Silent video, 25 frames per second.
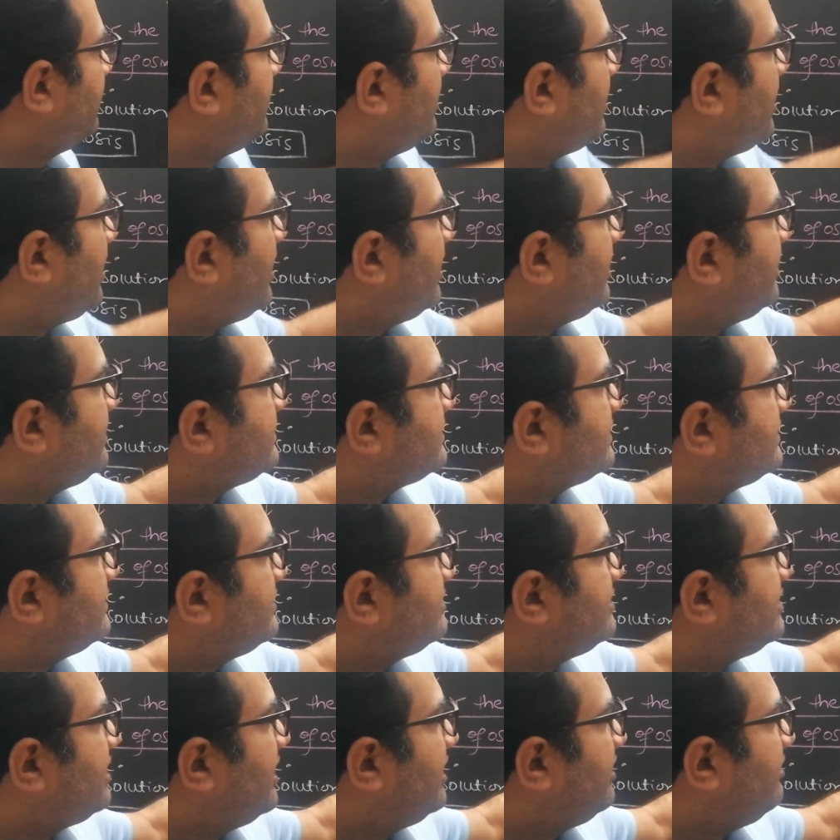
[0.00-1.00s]
R is
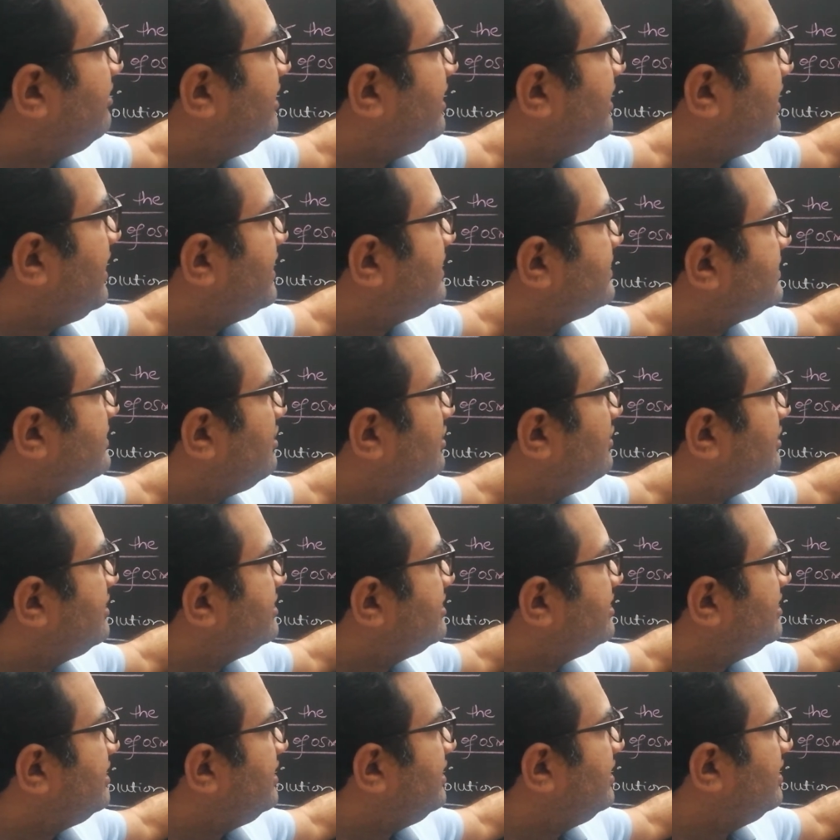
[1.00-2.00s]
general gas
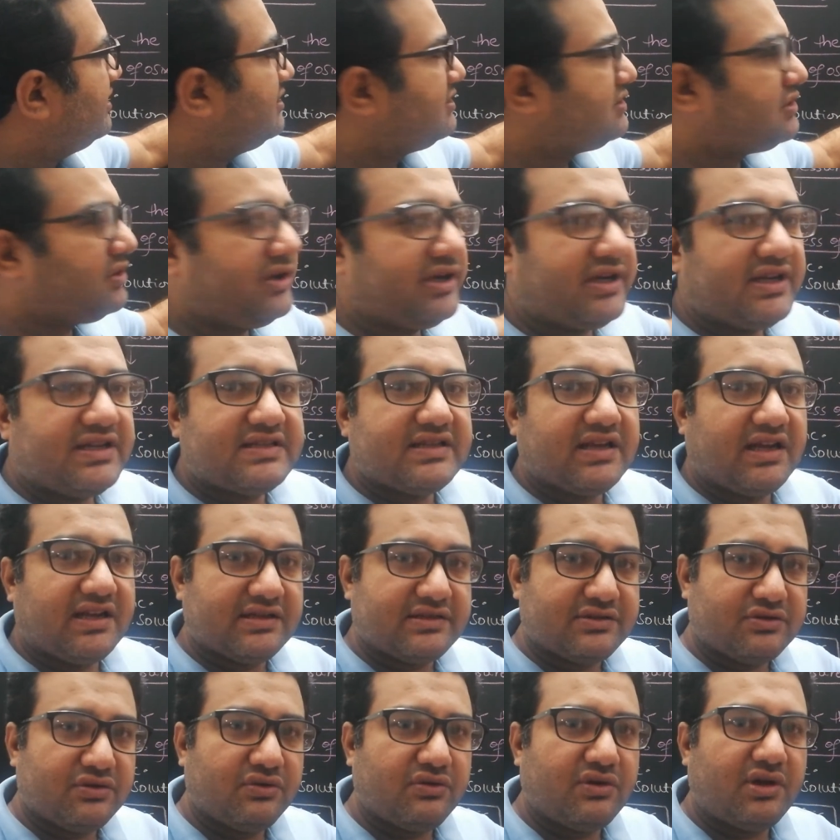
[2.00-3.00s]
constant, so it is
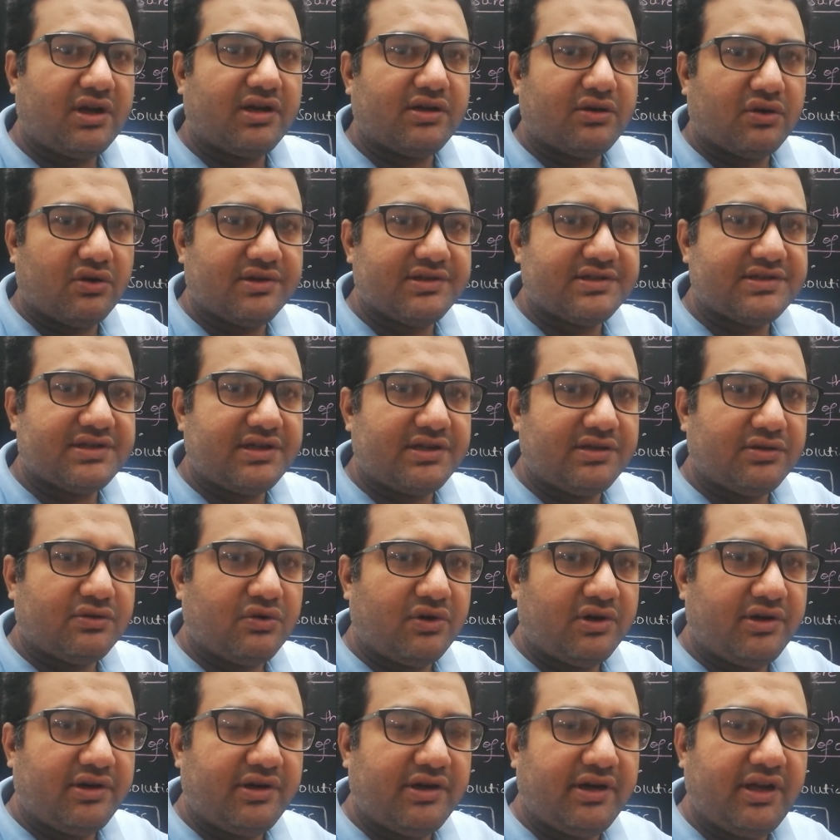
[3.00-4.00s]
also a constant
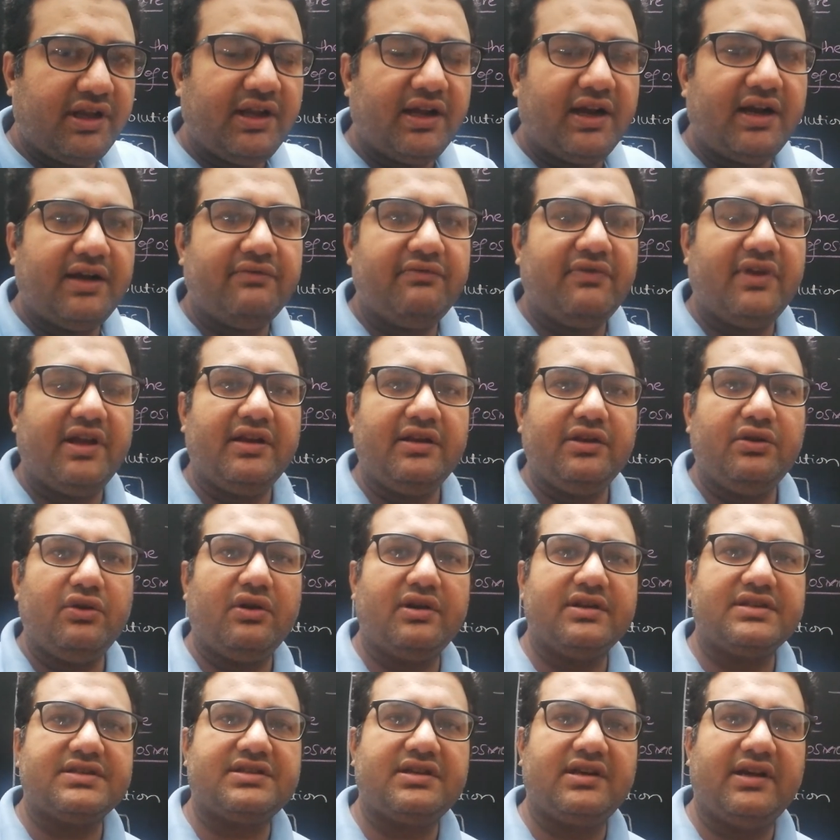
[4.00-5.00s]
quantity. And when you are
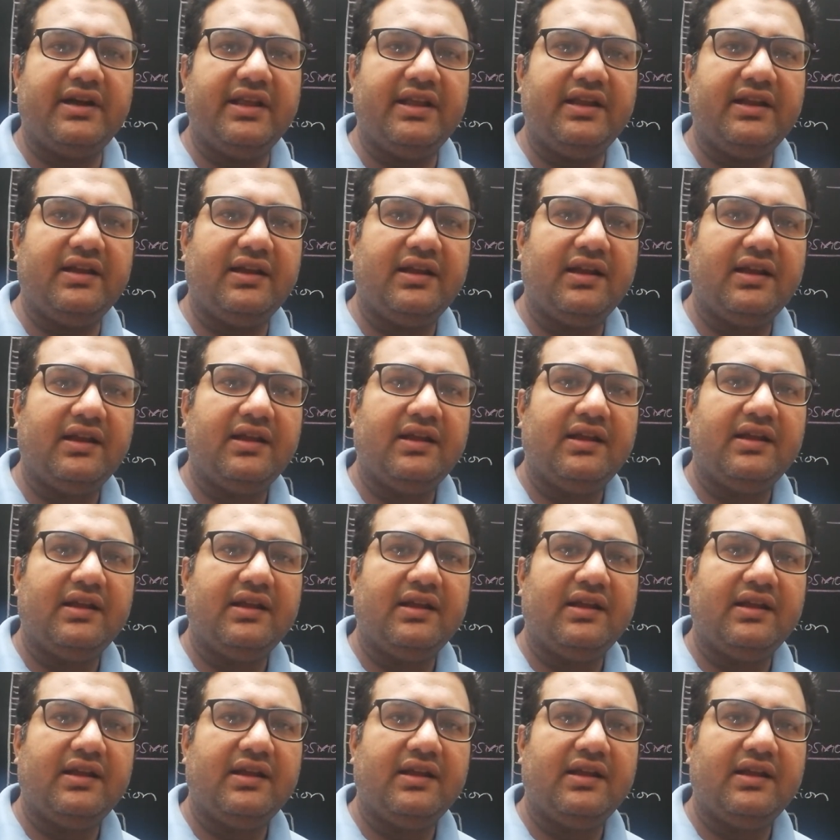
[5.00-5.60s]
studying